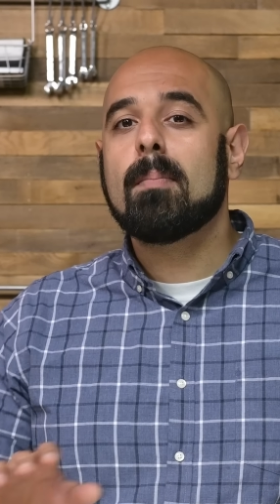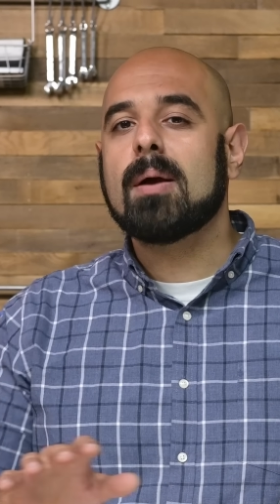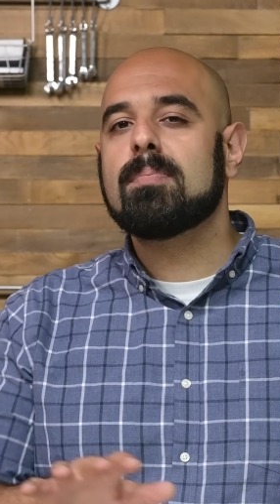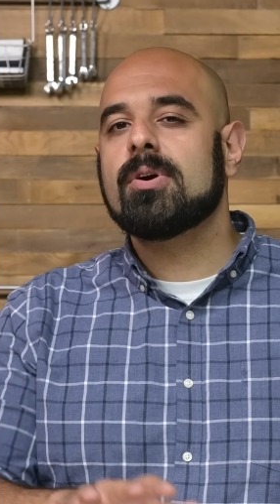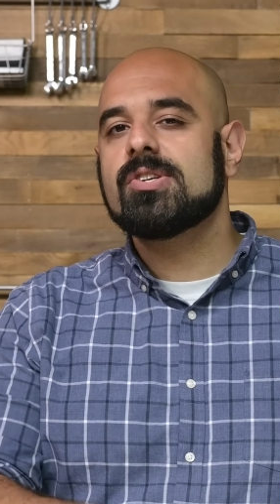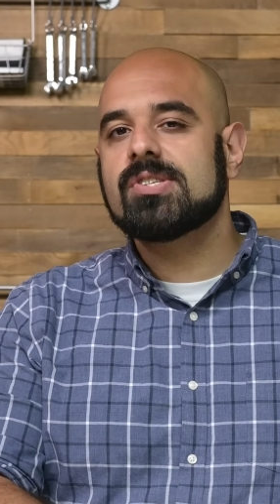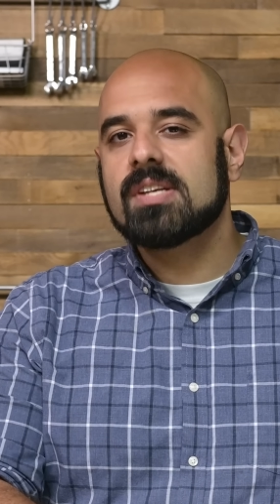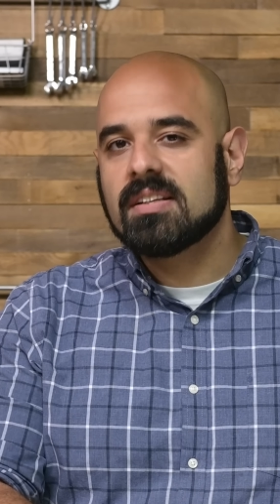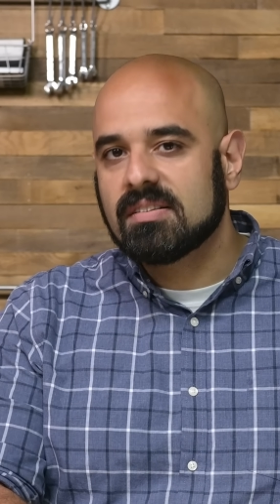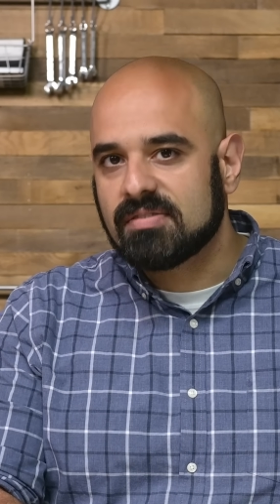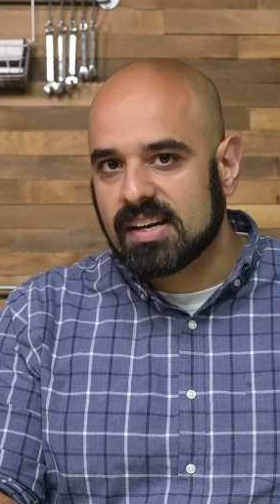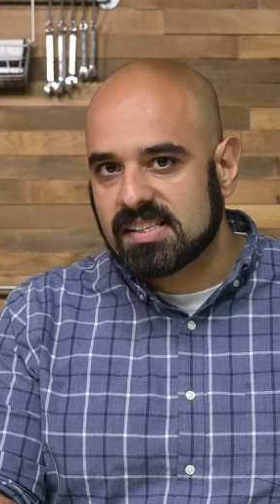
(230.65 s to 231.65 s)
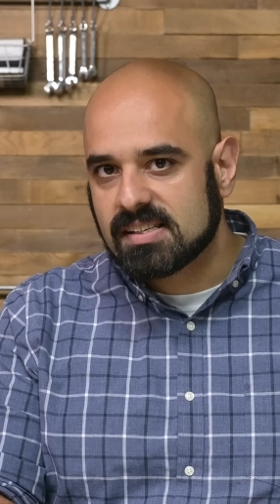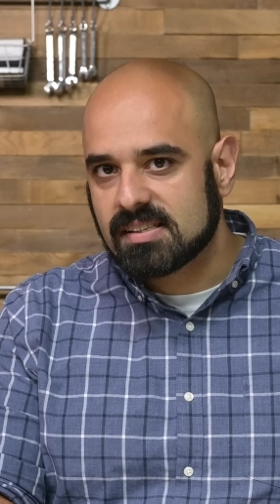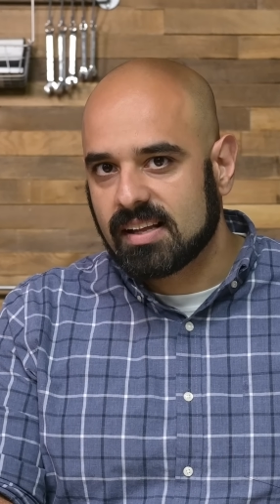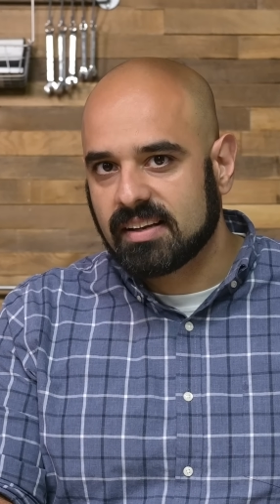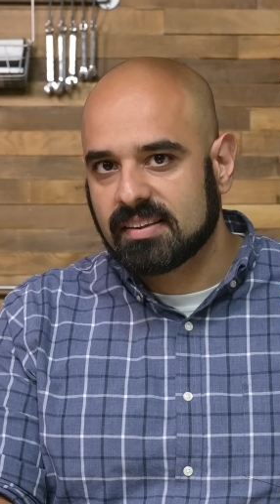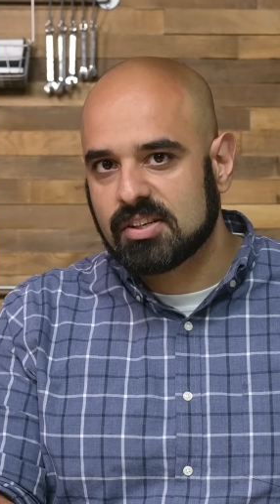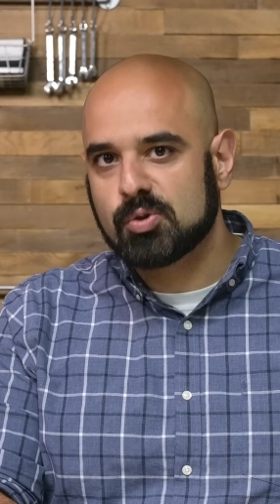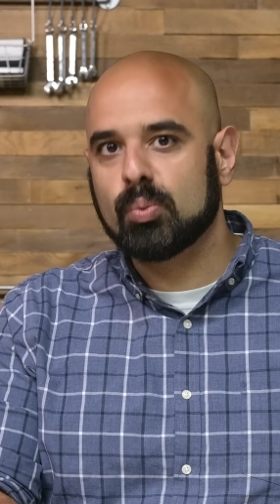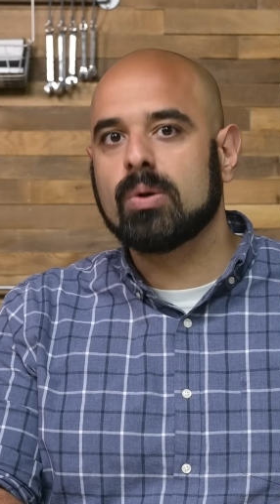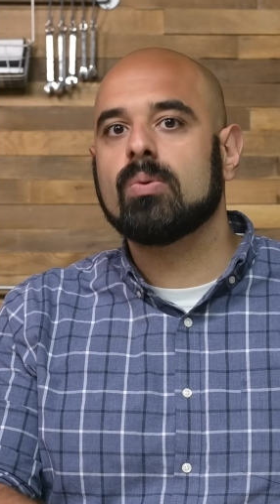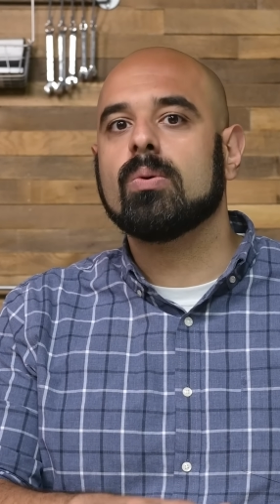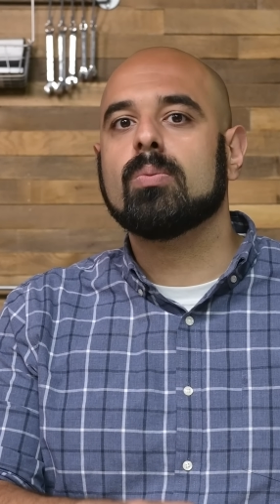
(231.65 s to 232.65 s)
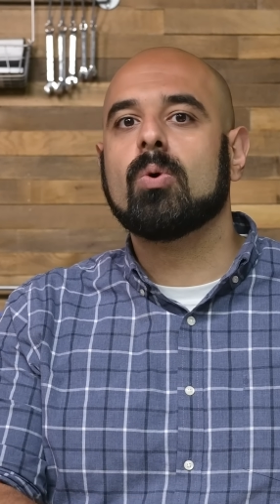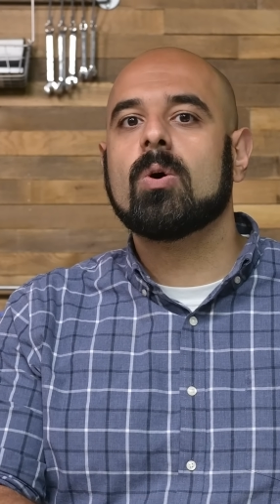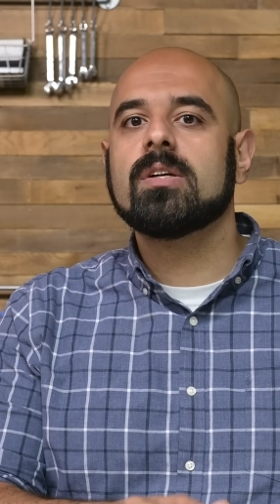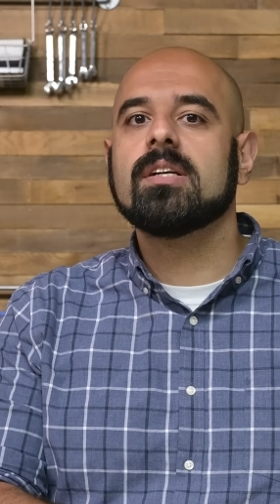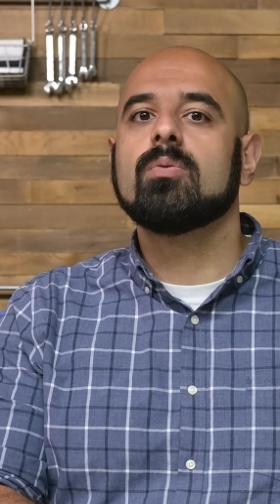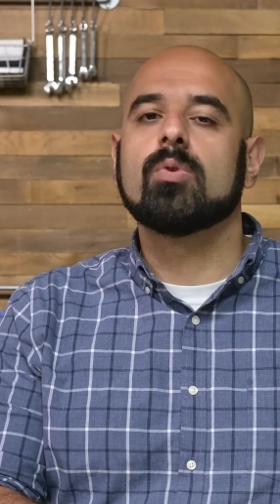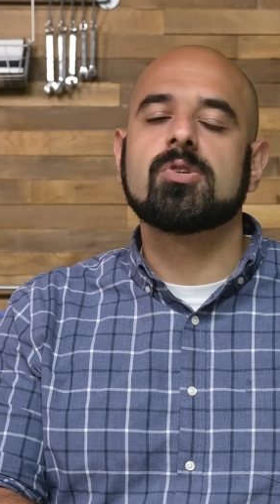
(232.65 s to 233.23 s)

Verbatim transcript: By purchasing devices like this, we're rewarding